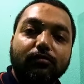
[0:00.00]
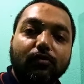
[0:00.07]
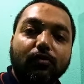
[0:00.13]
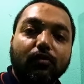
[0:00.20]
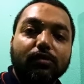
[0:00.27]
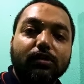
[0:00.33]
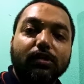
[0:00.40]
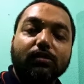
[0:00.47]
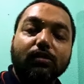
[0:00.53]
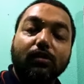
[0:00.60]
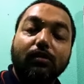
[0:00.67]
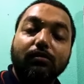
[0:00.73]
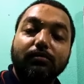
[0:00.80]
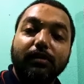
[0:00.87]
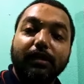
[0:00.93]
causes
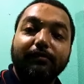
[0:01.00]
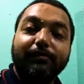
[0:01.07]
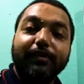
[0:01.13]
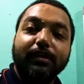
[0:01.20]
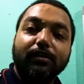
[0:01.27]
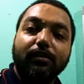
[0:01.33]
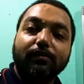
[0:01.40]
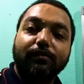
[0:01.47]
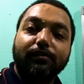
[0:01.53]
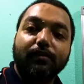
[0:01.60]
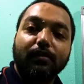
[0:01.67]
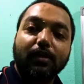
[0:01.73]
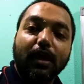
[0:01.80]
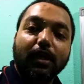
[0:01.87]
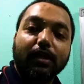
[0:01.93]
or effect of
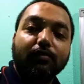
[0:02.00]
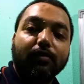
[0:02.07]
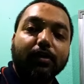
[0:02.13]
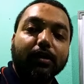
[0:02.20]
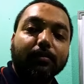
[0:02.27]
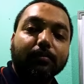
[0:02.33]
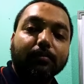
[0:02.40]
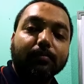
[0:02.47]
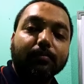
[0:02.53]
earthquake.